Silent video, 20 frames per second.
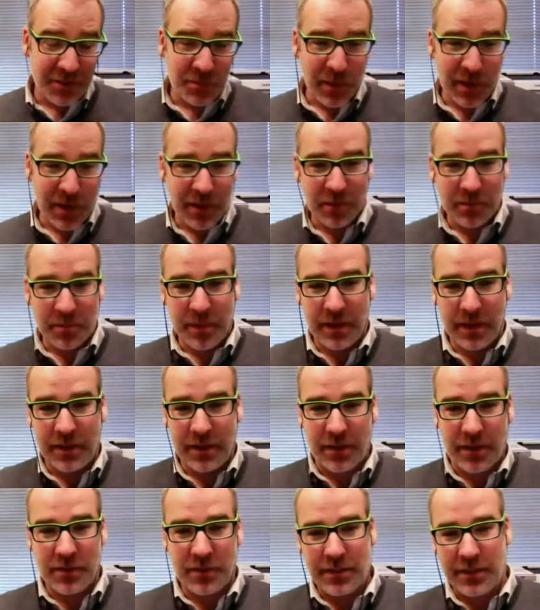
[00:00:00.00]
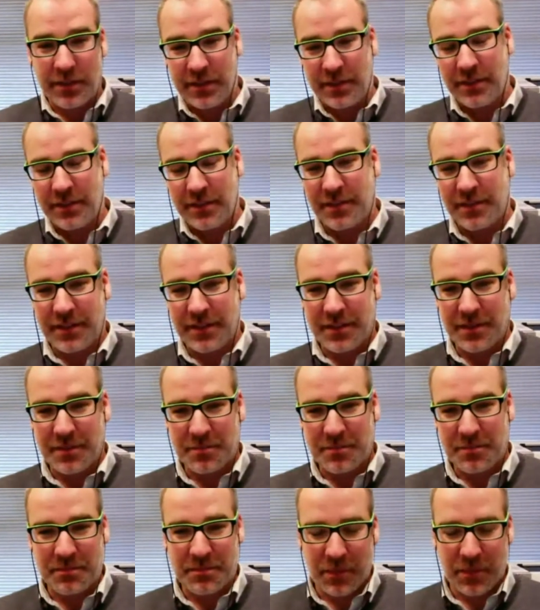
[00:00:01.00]
as well, but obviously
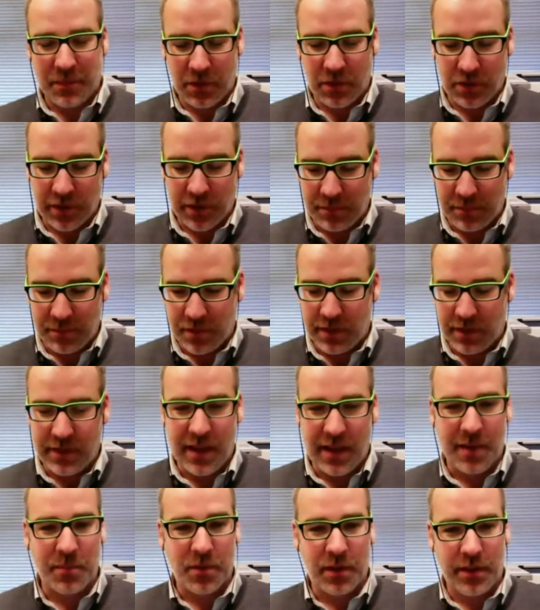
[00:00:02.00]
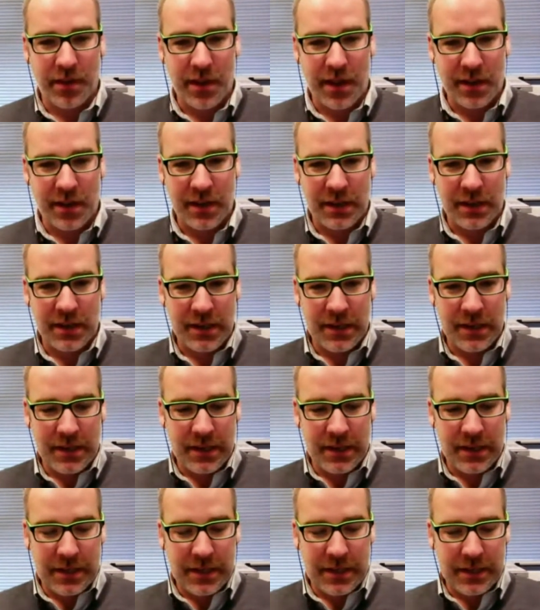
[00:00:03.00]
the hurricane put a damper on that.
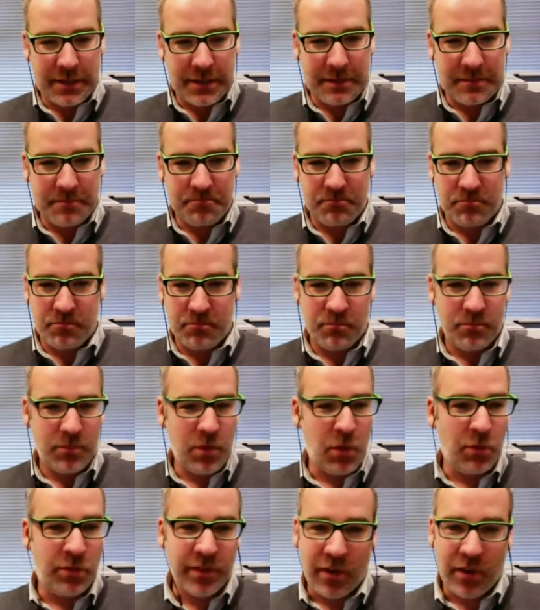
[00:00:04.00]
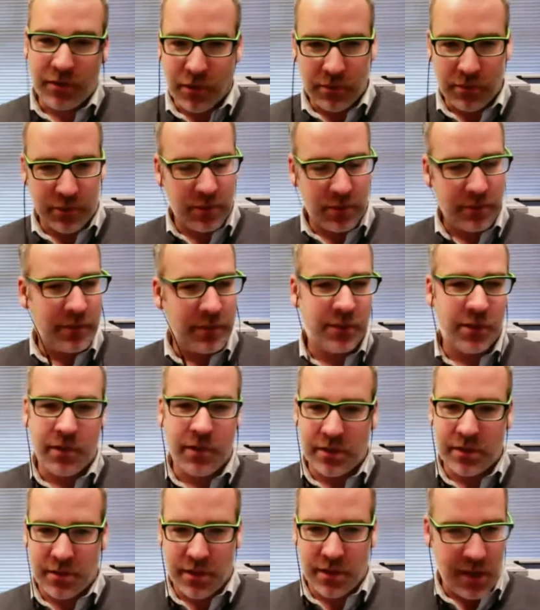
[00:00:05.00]
No cell phone service,
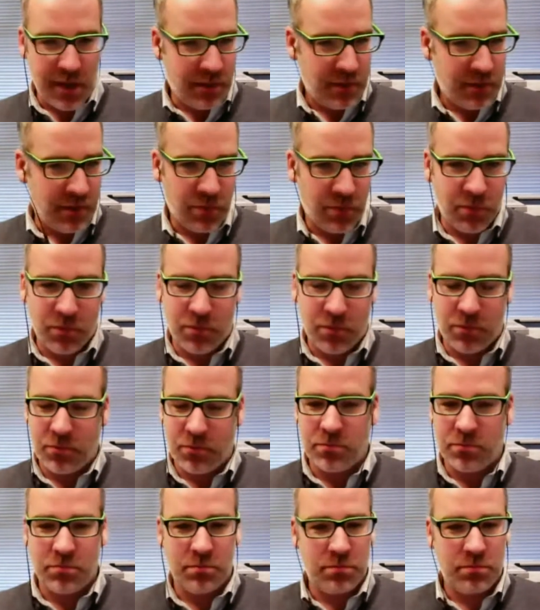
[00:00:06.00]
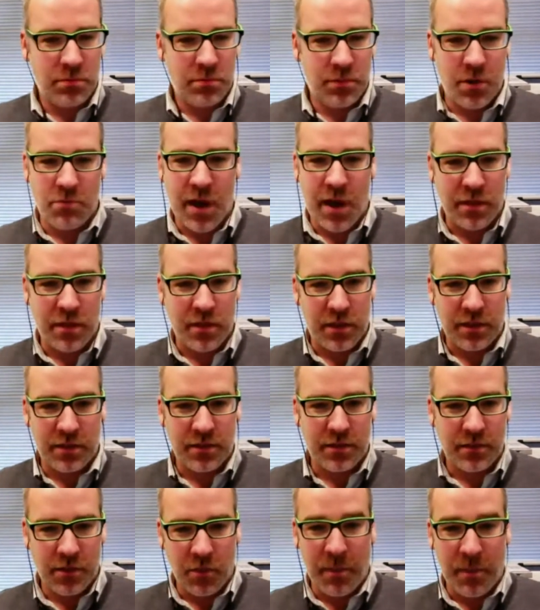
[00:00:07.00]
no internet, no
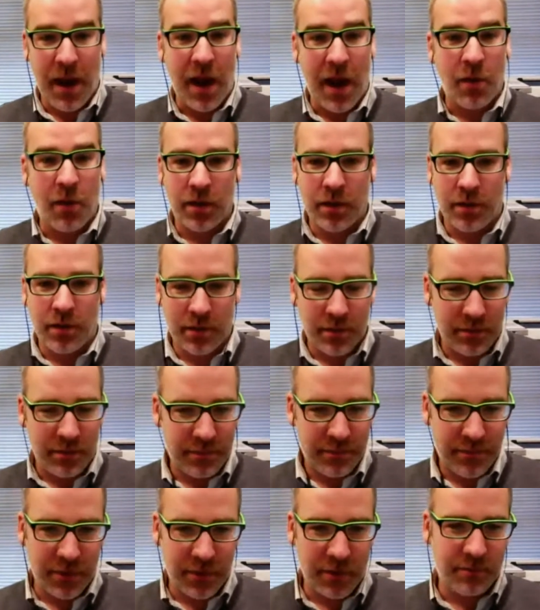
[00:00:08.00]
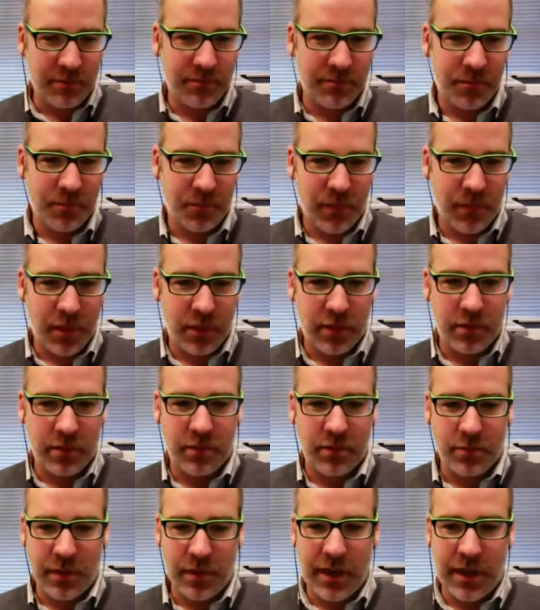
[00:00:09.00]
nothing, no power for
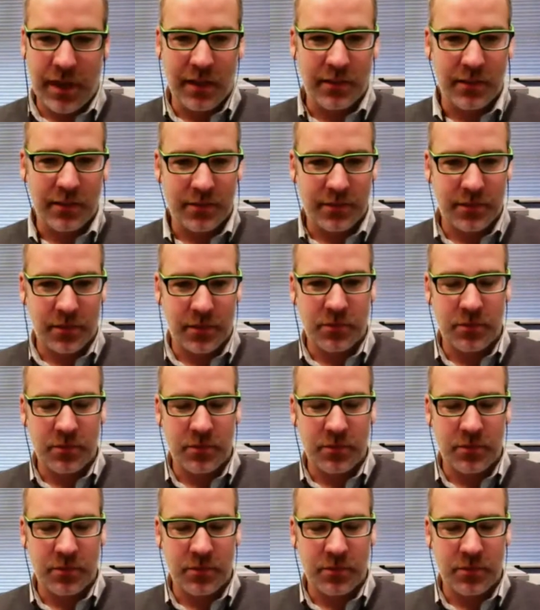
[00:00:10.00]
3 days. So